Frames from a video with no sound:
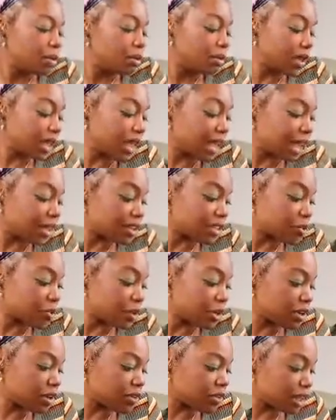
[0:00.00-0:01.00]
But yeah, the
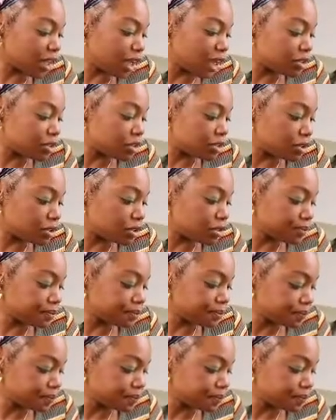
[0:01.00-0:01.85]
spirit of the angel,